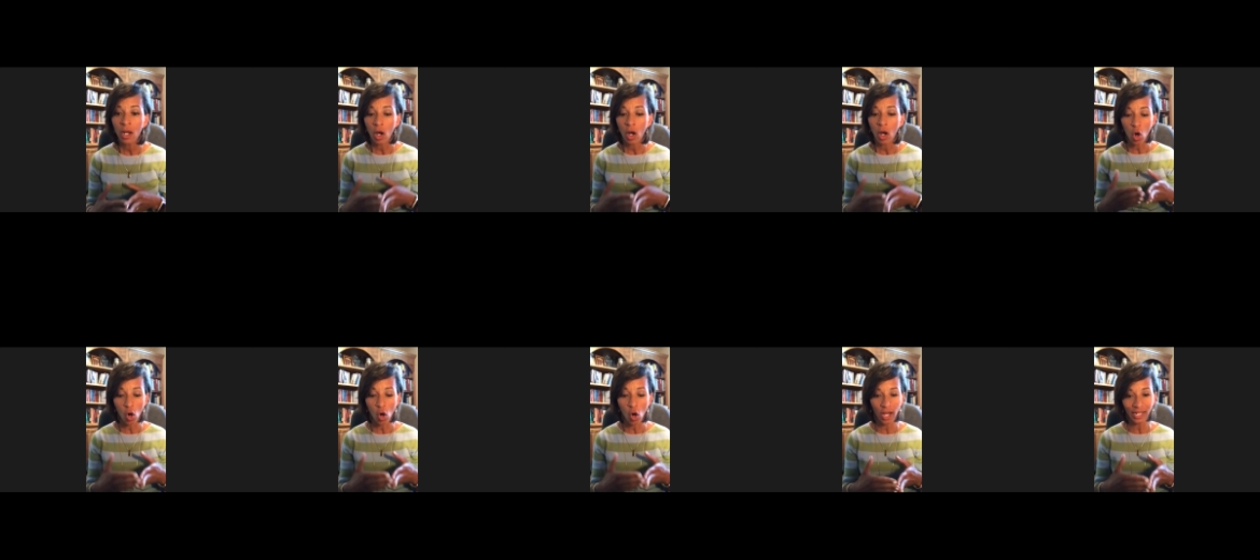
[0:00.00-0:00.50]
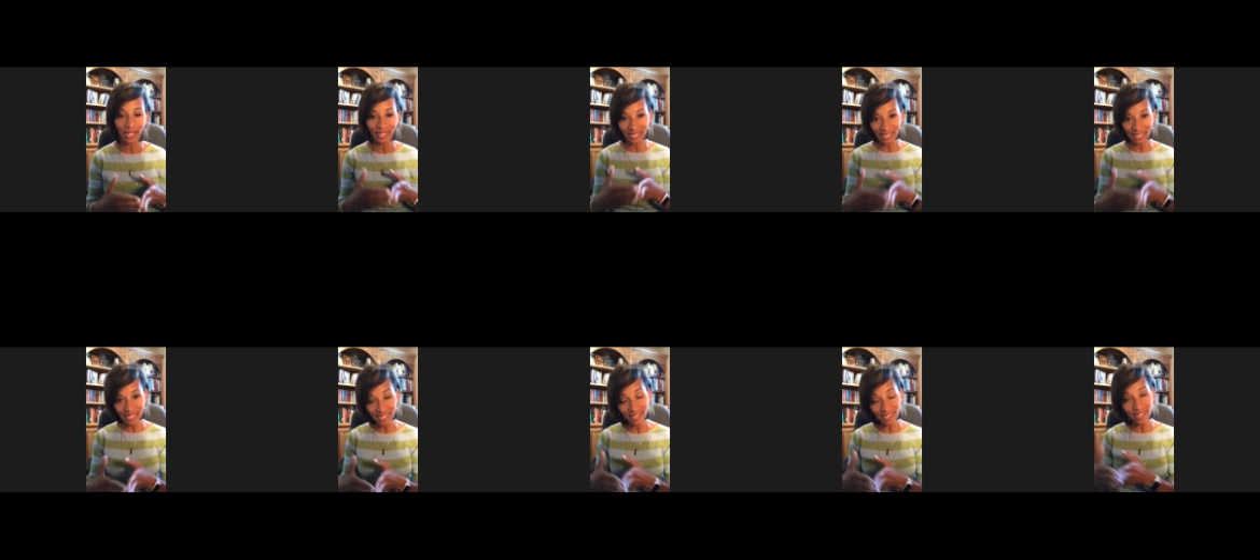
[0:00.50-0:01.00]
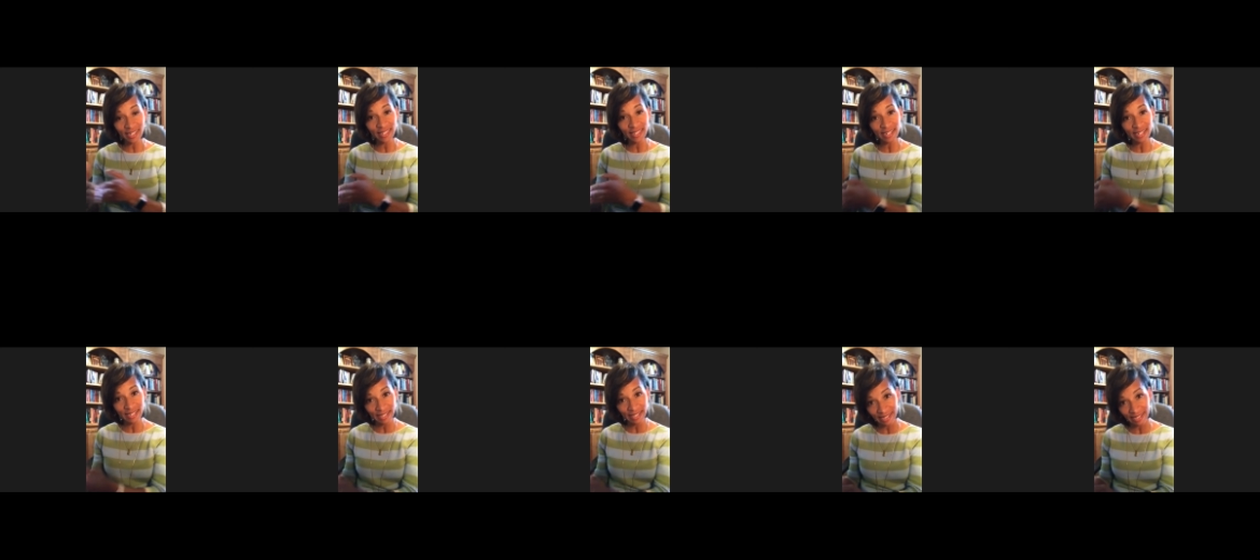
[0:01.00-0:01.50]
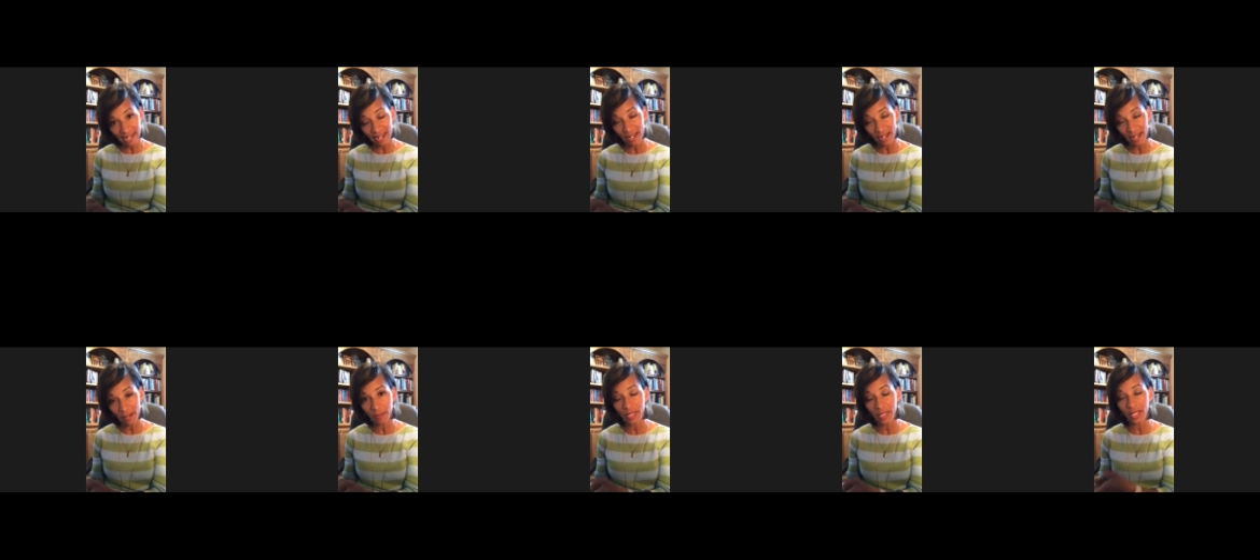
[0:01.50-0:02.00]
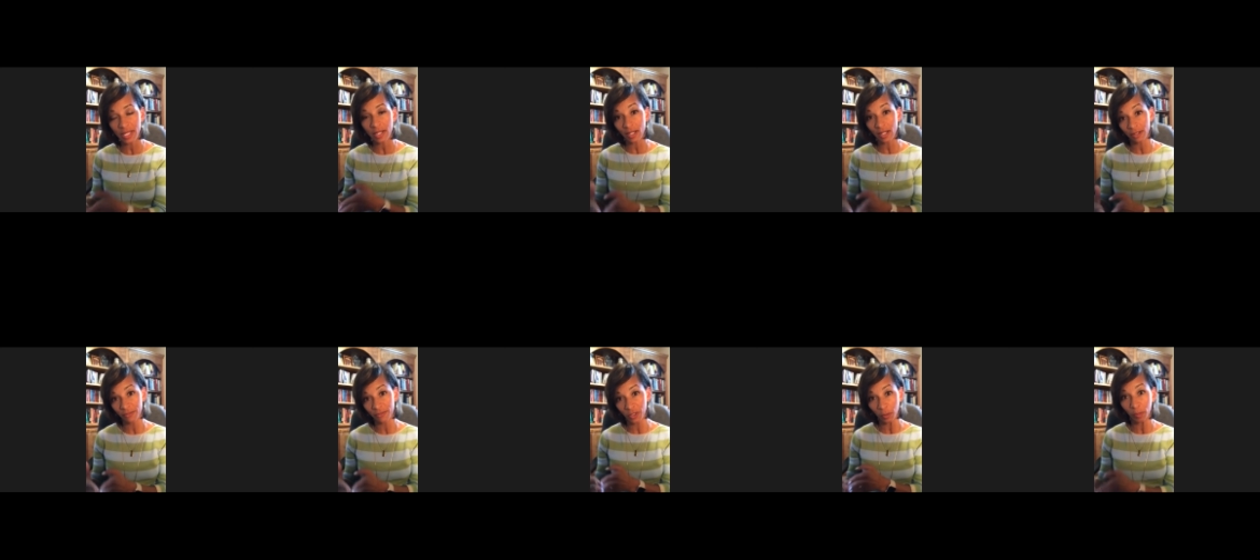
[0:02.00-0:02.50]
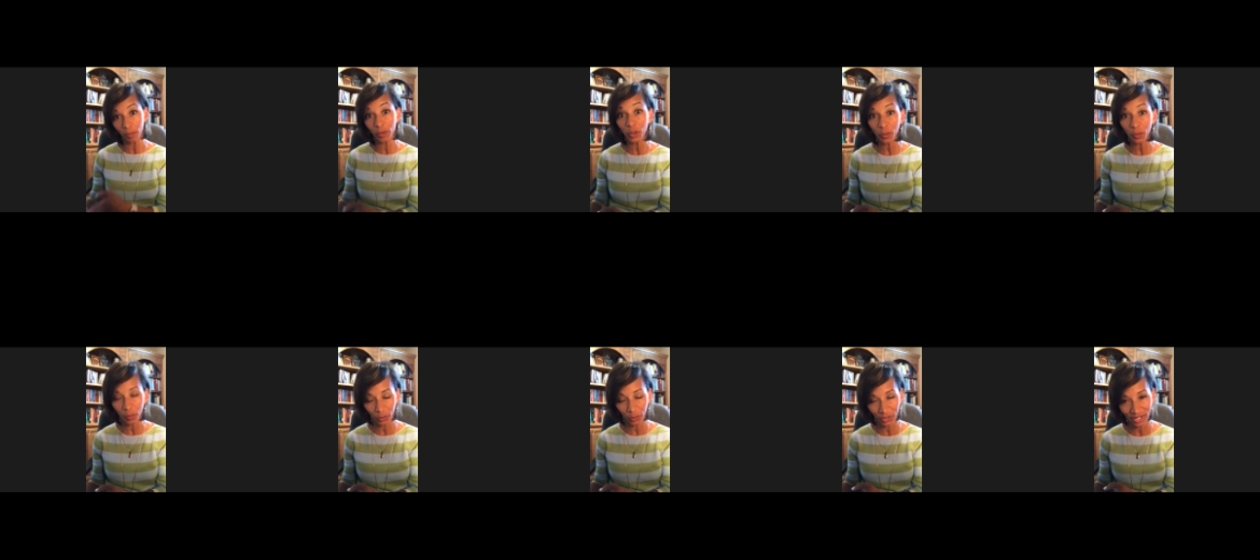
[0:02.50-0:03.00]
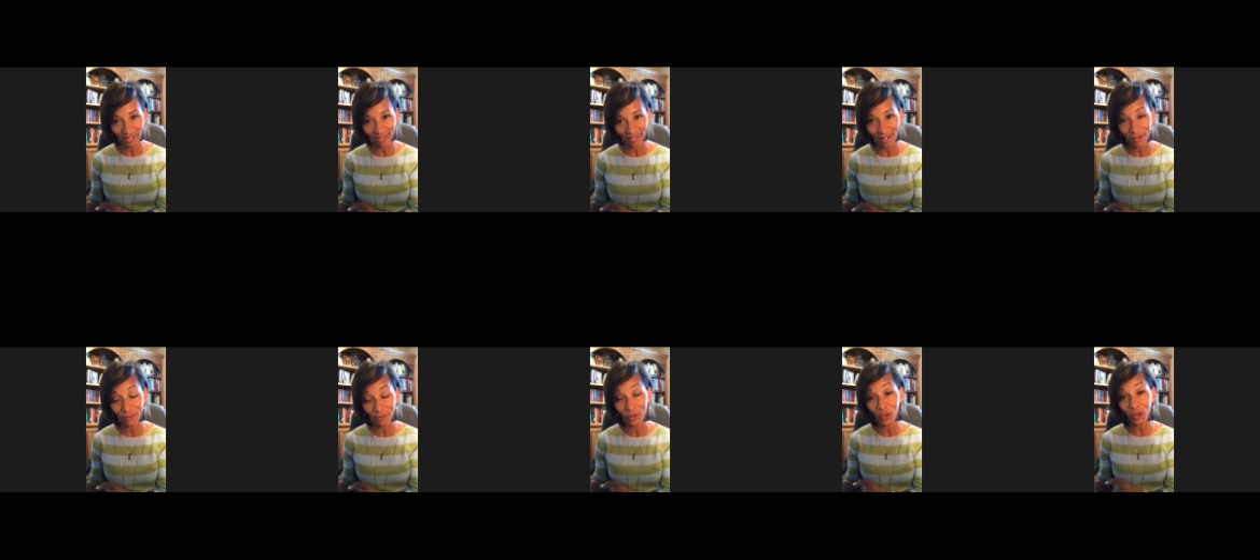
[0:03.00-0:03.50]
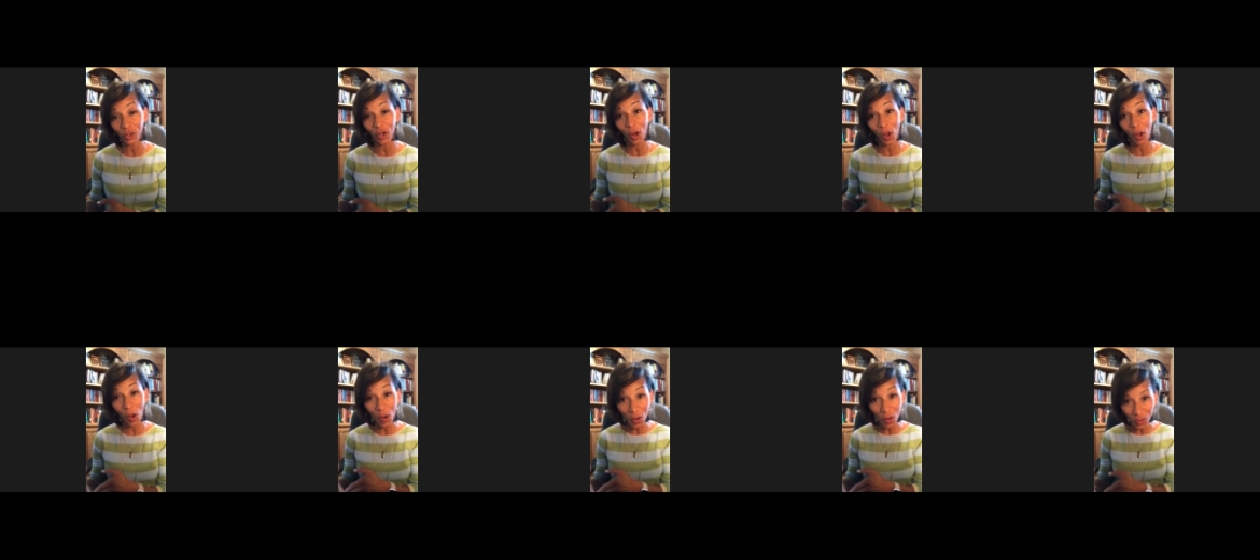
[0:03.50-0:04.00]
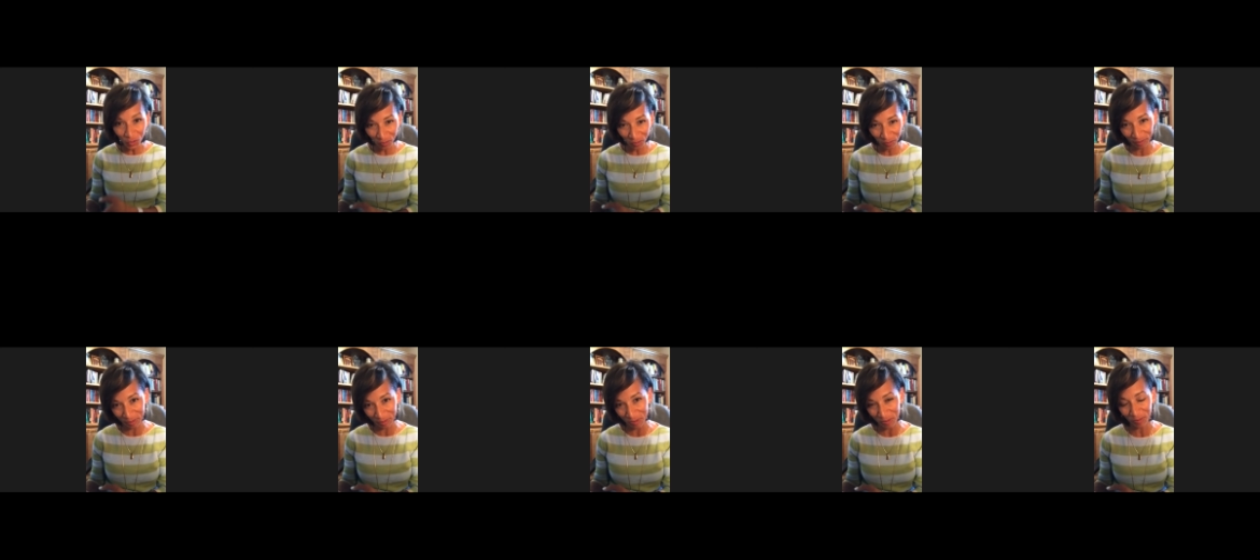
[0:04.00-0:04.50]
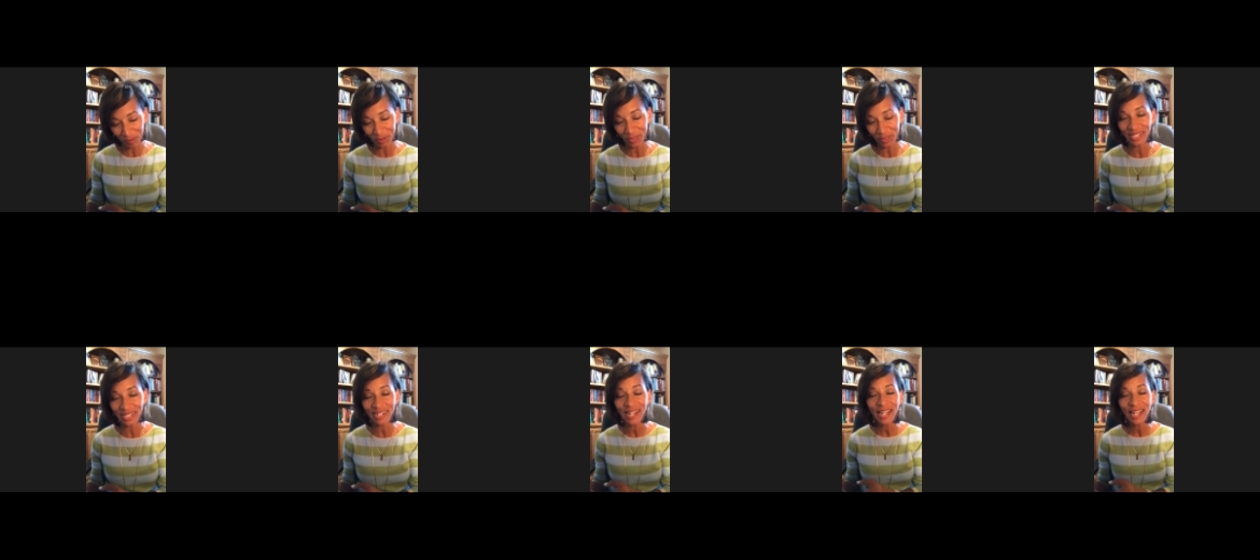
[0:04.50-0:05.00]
on each of the steps of the blueprint, of your own blueprint,